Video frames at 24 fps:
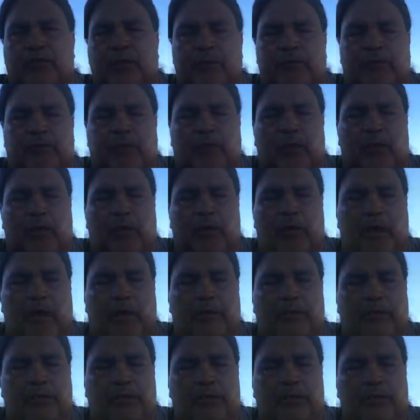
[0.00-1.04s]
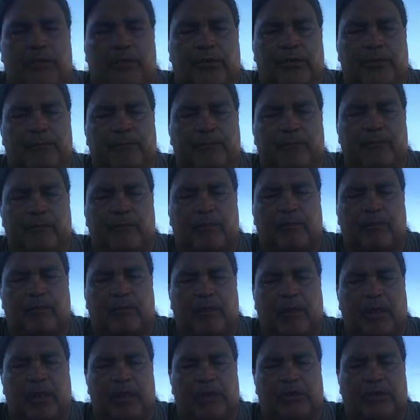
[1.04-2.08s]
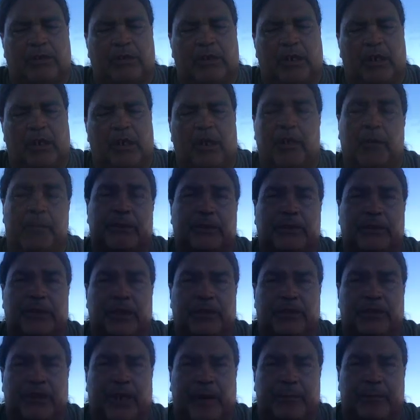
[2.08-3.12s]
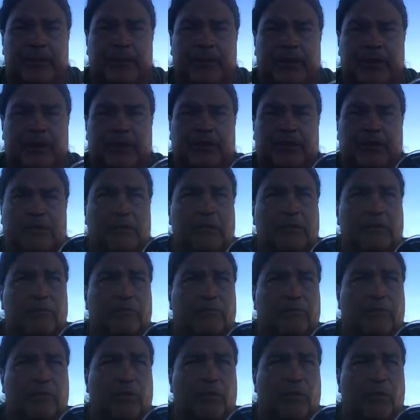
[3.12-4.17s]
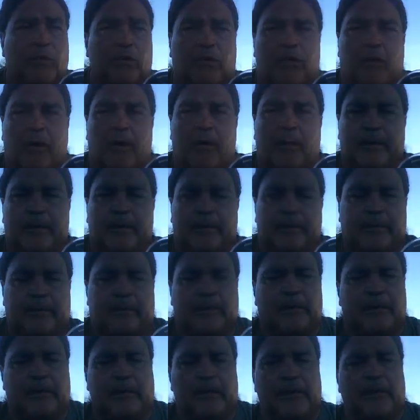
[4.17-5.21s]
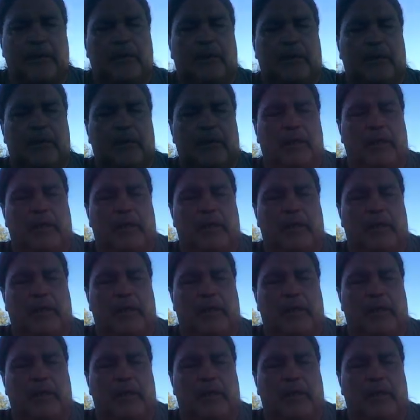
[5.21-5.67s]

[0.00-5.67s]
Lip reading: out too. It's 100% Japanese fluorocarbon, and